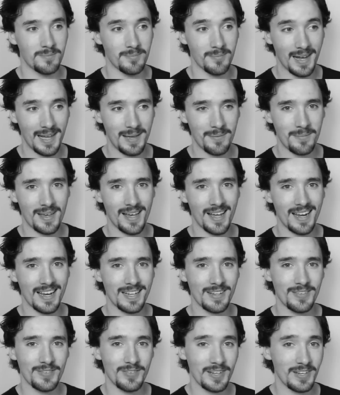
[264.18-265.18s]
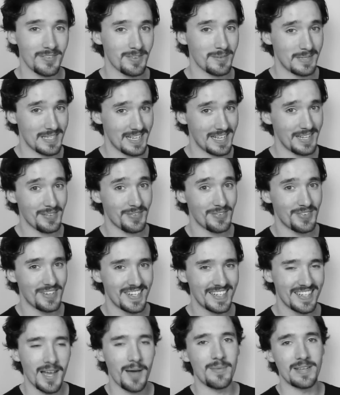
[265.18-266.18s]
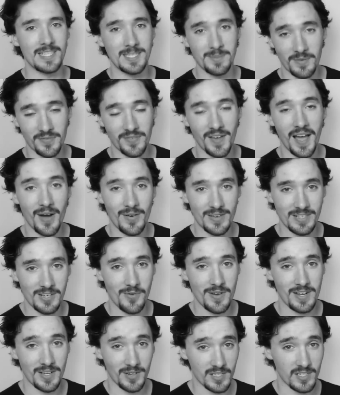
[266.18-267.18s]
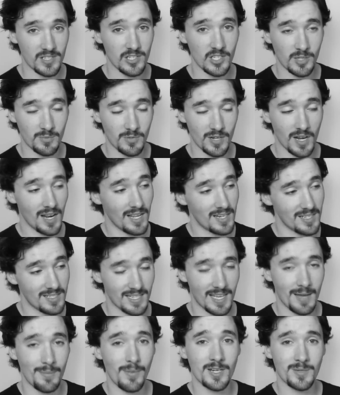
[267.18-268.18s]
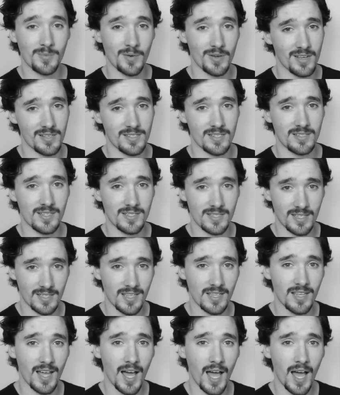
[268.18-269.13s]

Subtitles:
might be a little full of himself? I mean, to be fair, he's already got a YouTube channel, it doesn't get much more narcissistic than